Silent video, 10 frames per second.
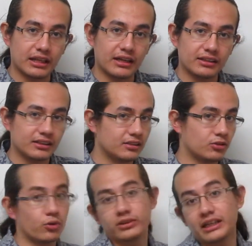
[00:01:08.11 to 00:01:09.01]
n.
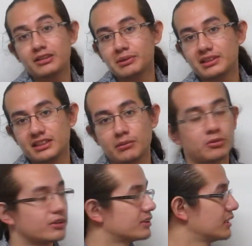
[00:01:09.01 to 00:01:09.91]
Or they could be the same
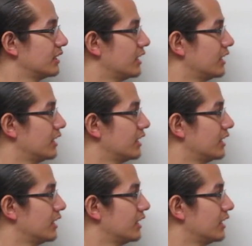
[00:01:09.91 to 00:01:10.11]
ones.